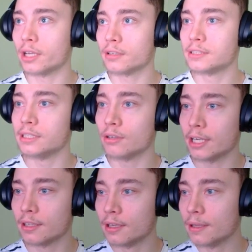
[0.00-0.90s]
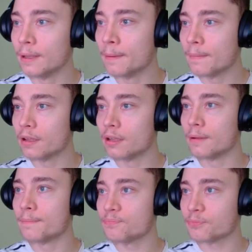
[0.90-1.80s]
like, let's see, right?
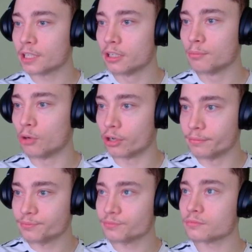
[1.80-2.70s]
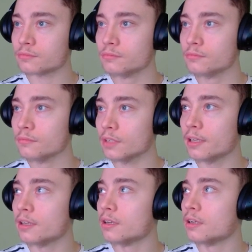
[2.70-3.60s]
Learn more.
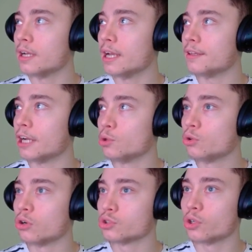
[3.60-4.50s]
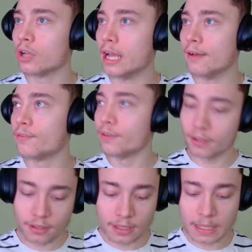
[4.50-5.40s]
And I do control F,
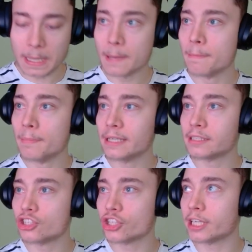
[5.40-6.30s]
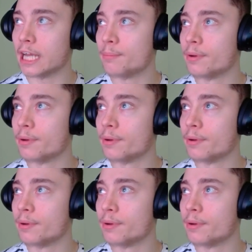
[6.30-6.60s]
message cap,